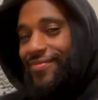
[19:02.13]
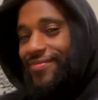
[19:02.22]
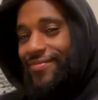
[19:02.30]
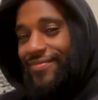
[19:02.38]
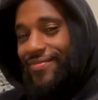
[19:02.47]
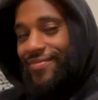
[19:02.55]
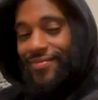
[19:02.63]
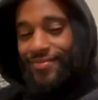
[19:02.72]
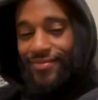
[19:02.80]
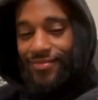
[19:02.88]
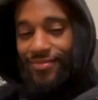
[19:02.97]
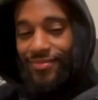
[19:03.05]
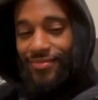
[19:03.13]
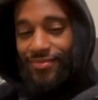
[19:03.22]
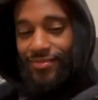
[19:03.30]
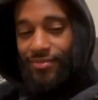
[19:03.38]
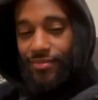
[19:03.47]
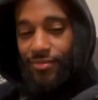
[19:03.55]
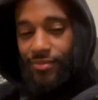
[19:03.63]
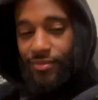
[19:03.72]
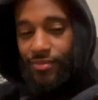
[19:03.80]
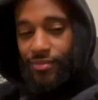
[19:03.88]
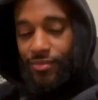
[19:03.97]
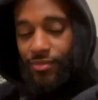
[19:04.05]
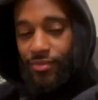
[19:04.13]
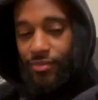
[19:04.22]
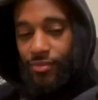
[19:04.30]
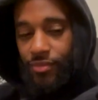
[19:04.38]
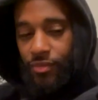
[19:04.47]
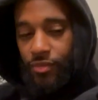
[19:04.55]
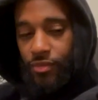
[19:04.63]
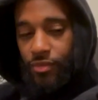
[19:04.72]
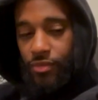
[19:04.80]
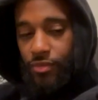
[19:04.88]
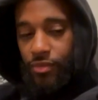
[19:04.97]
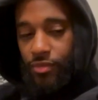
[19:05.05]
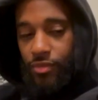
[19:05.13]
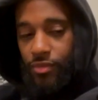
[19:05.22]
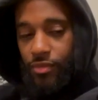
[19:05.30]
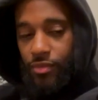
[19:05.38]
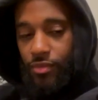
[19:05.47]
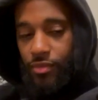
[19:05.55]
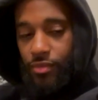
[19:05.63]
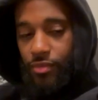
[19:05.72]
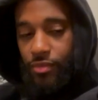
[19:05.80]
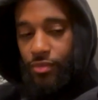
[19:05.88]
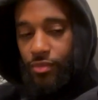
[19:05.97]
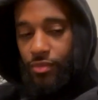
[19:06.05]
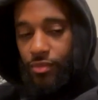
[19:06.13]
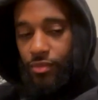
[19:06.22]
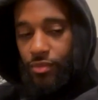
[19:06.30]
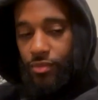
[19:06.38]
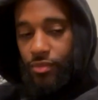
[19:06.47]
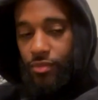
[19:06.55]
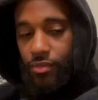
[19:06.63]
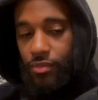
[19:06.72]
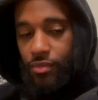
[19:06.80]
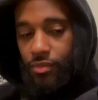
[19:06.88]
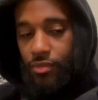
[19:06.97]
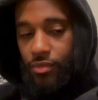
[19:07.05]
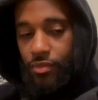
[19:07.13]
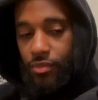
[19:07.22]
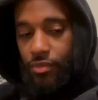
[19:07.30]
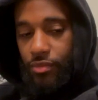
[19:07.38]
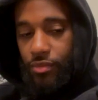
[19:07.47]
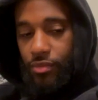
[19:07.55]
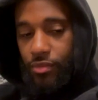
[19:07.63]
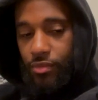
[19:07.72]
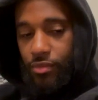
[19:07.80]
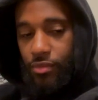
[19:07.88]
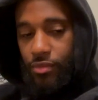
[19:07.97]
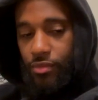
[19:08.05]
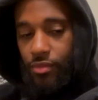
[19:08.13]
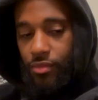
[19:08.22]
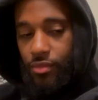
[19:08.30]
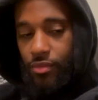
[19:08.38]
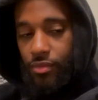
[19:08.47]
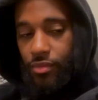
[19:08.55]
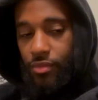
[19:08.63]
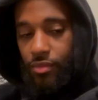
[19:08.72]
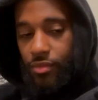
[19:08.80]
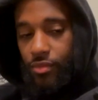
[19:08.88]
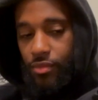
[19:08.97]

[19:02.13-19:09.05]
(not speaking)